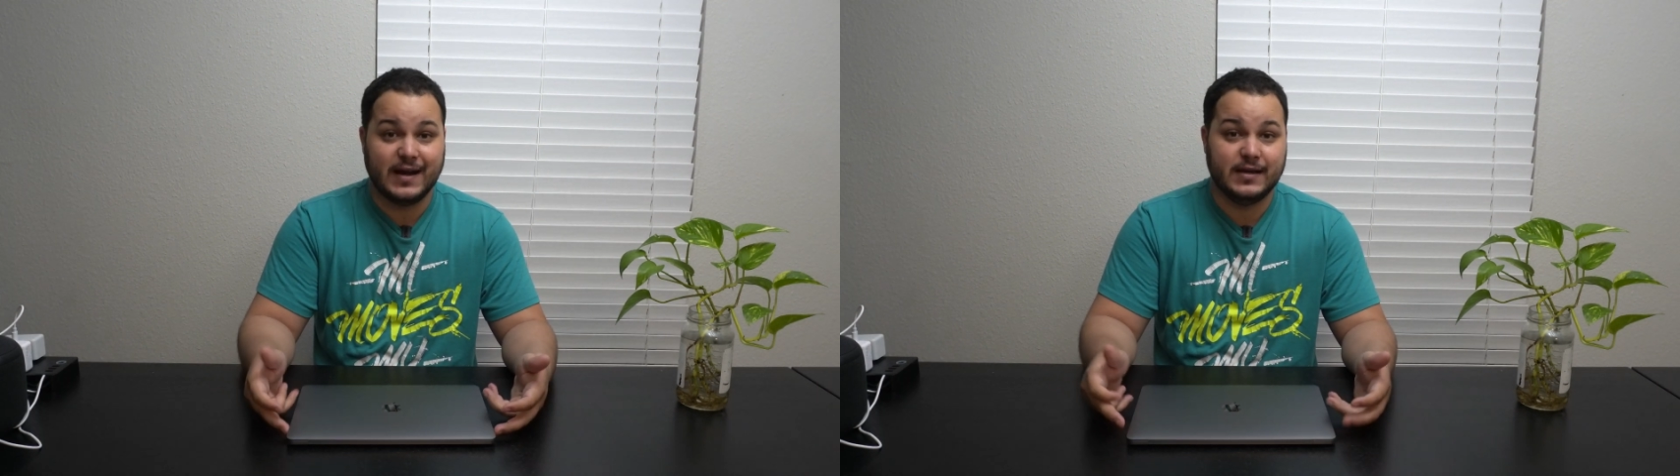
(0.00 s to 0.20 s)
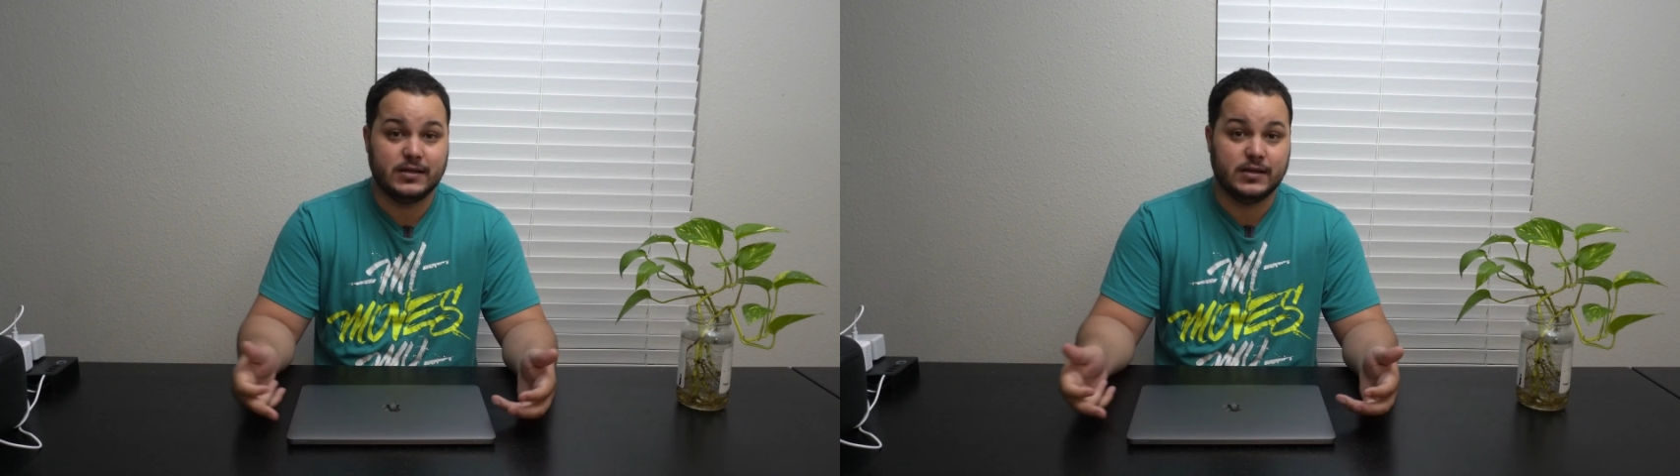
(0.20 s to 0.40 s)

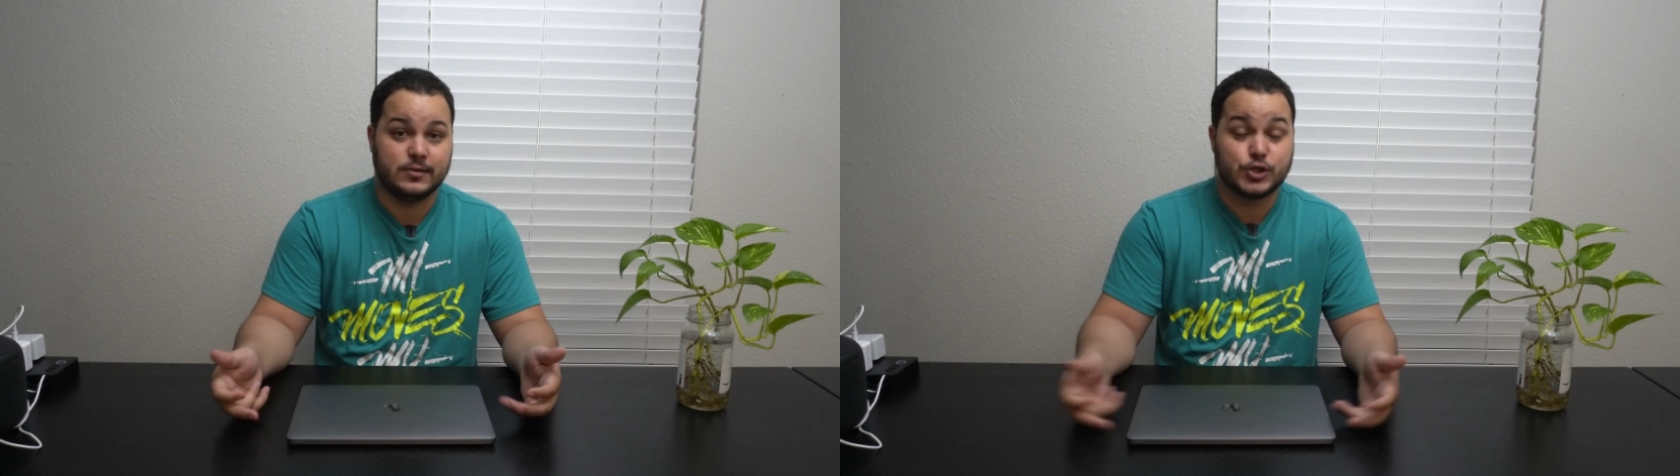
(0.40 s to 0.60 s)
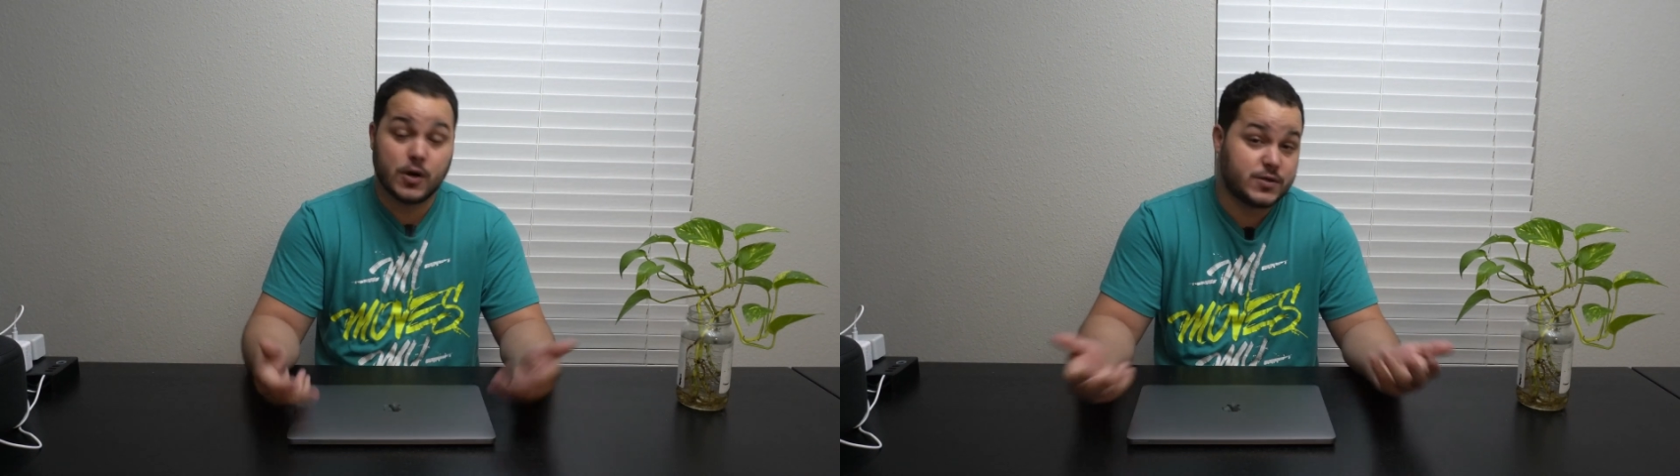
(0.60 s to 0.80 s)
I
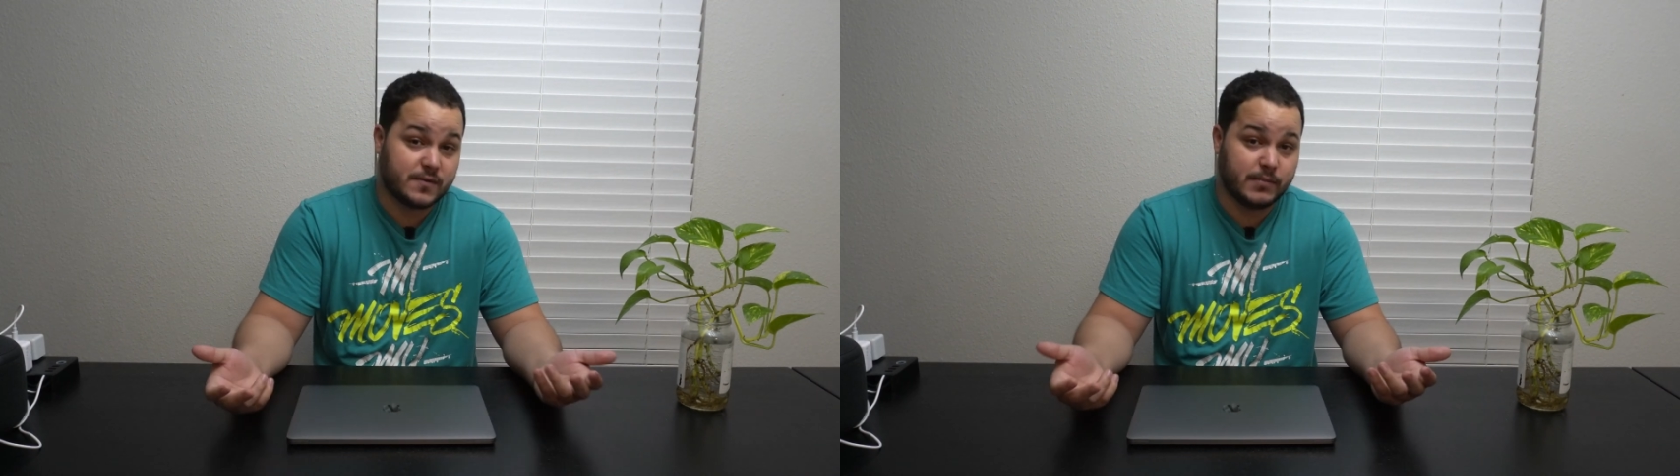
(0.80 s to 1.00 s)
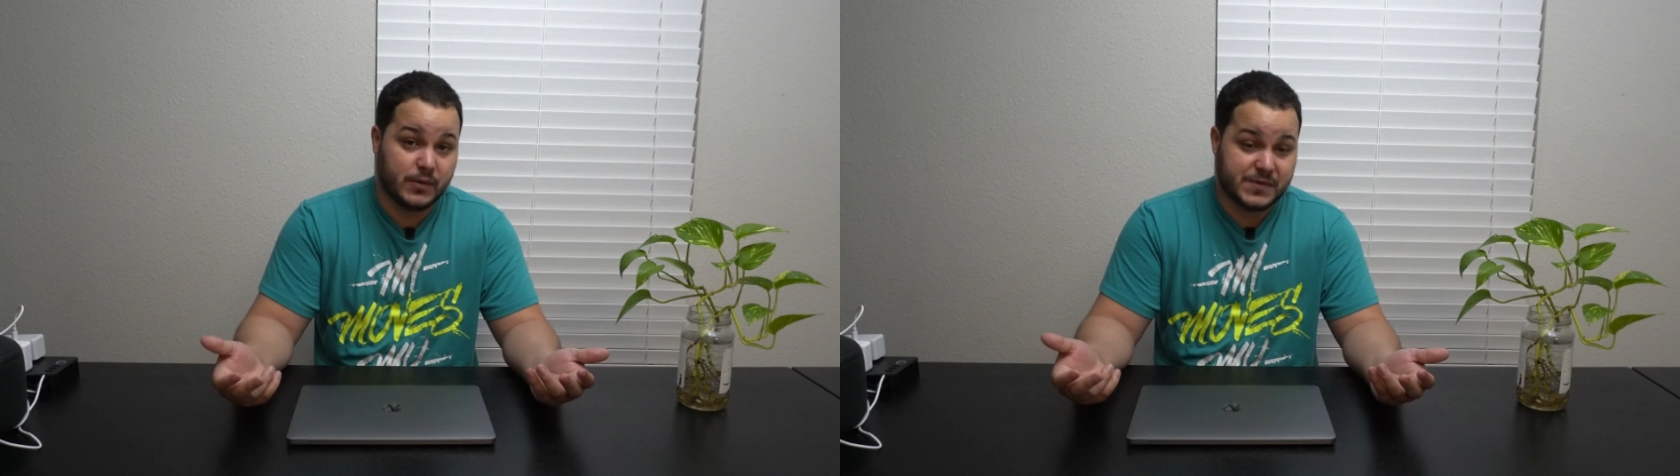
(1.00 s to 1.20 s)
can charge
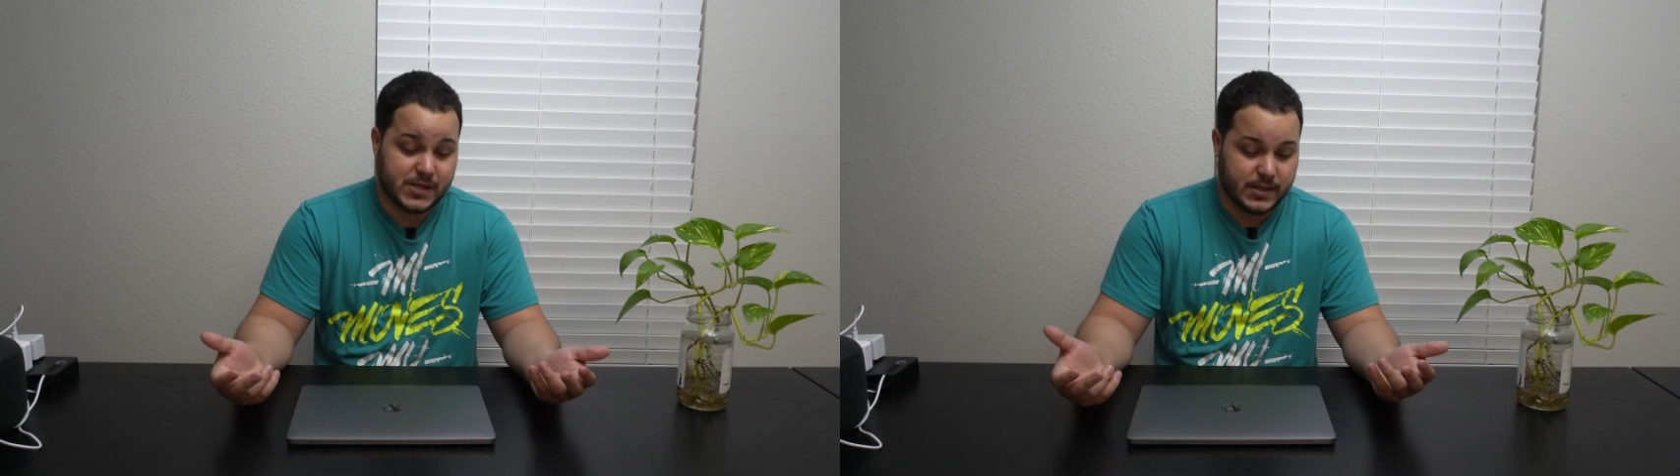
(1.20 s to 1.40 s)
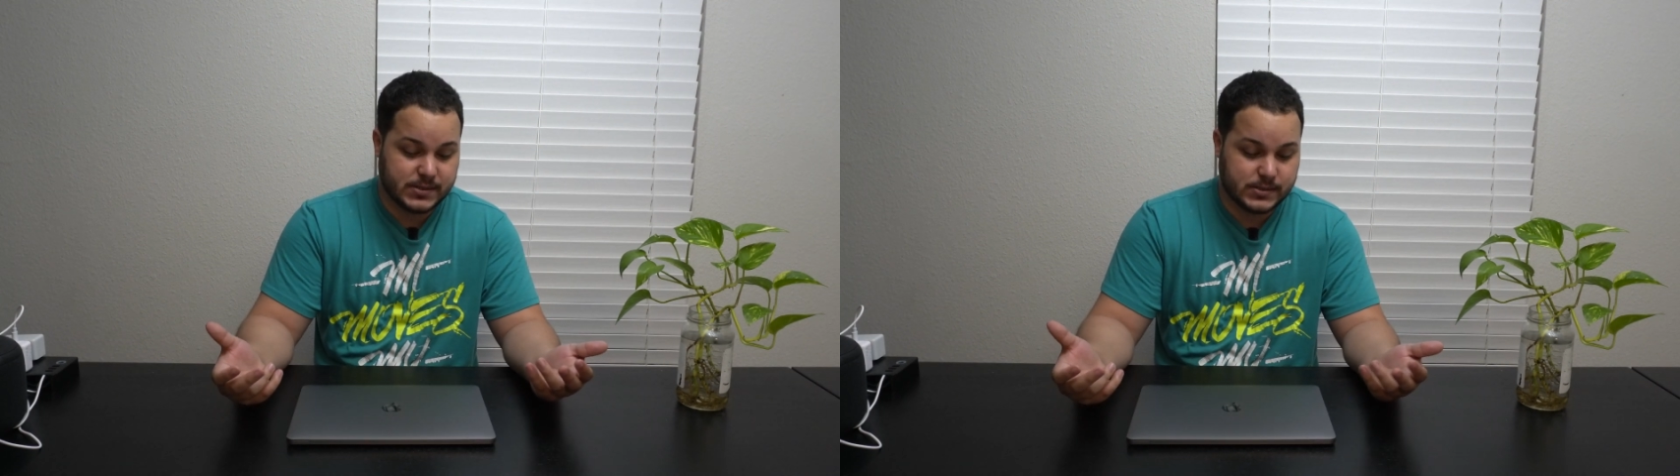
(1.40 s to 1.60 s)
from both sides.